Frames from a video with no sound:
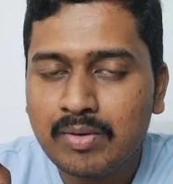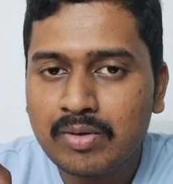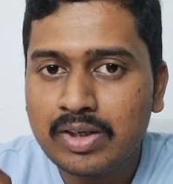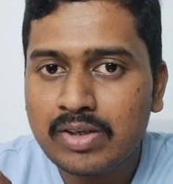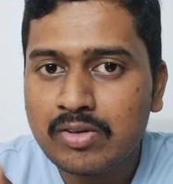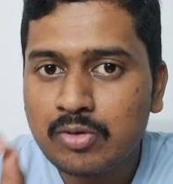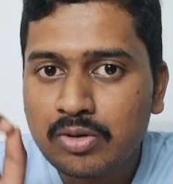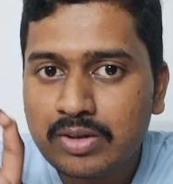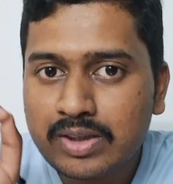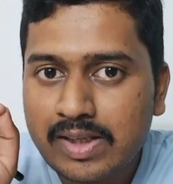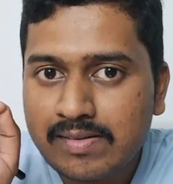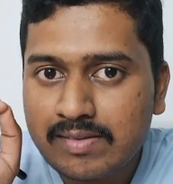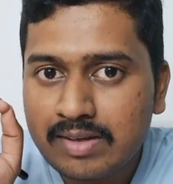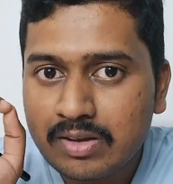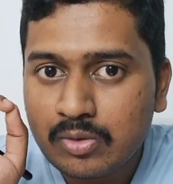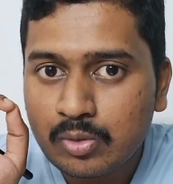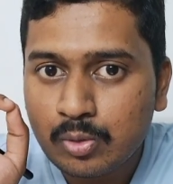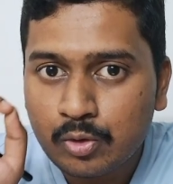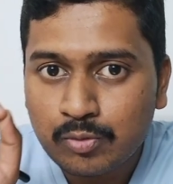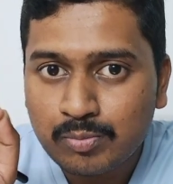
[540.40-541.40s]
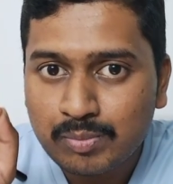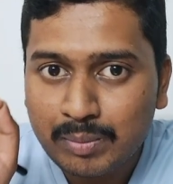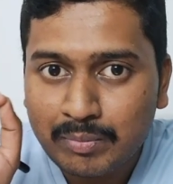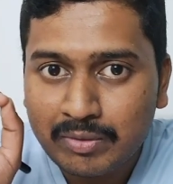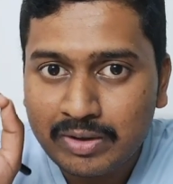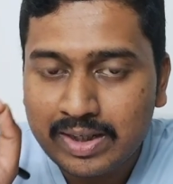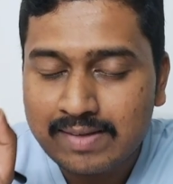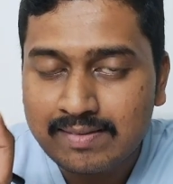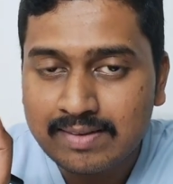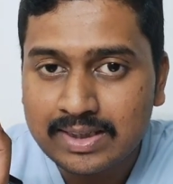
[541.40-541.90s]
Okay, so these are those
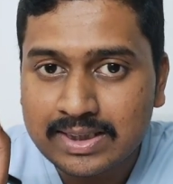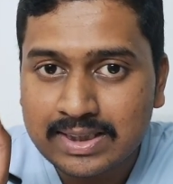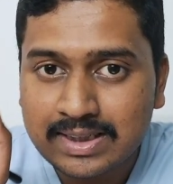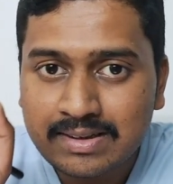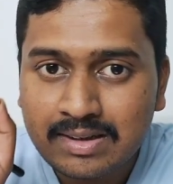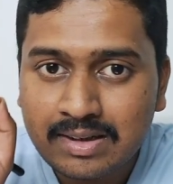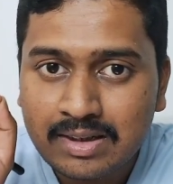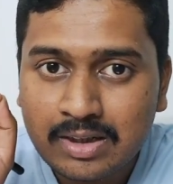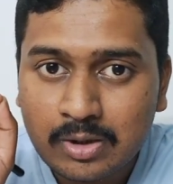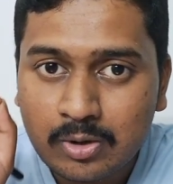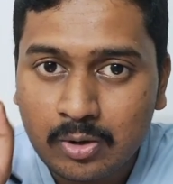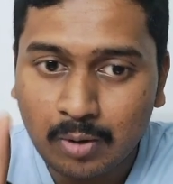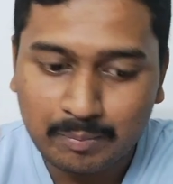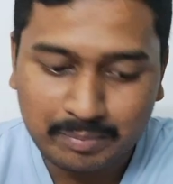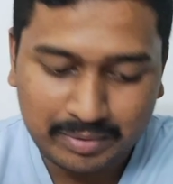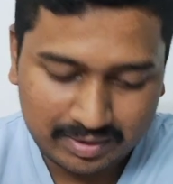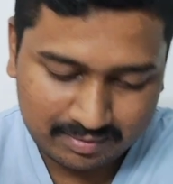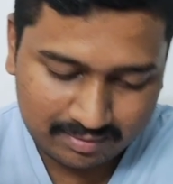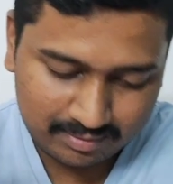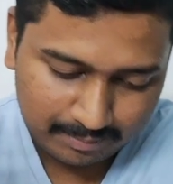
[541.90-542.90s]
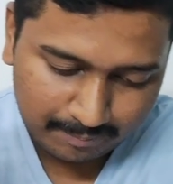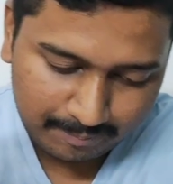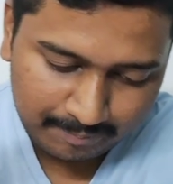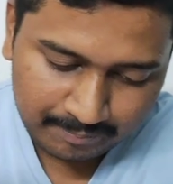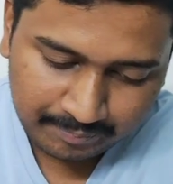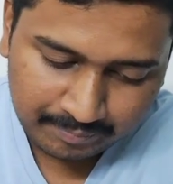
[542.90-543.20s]
memorization topics.